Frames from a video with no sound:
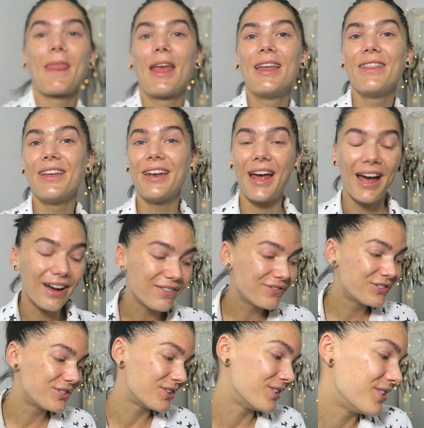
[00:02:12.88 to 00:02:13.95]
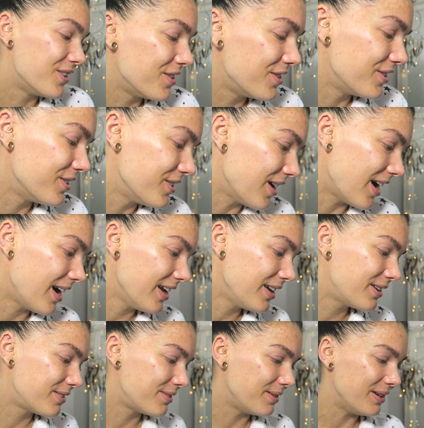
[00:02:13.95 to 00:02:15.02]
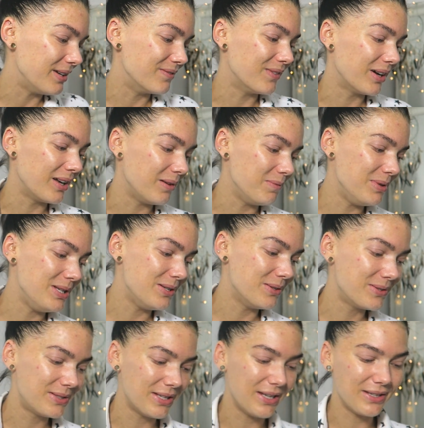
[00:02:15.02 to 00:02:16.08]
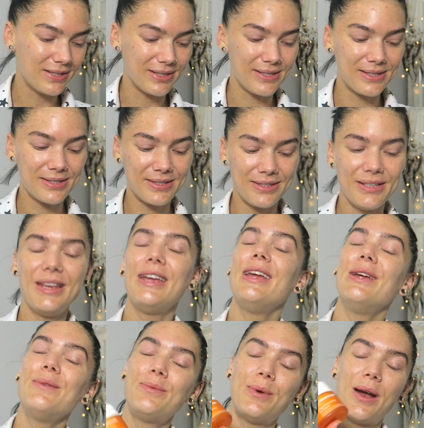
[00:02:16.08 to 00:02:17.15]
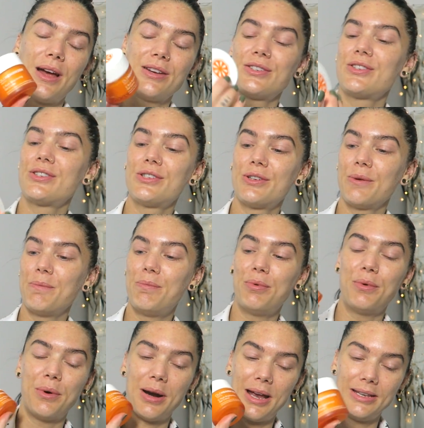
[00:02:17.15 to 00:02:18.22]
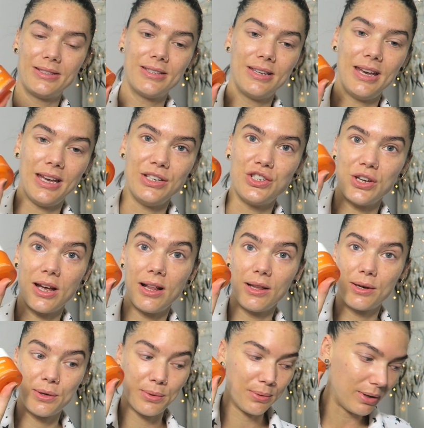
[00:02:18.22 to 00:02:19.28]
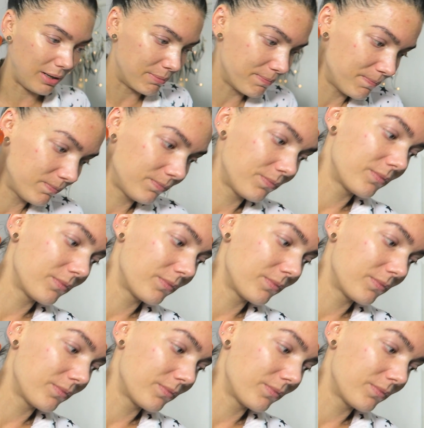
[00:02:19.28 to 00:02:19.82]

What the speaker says: And then after the eye cream, I'm using the Sea Rush Brightening Gel Cream.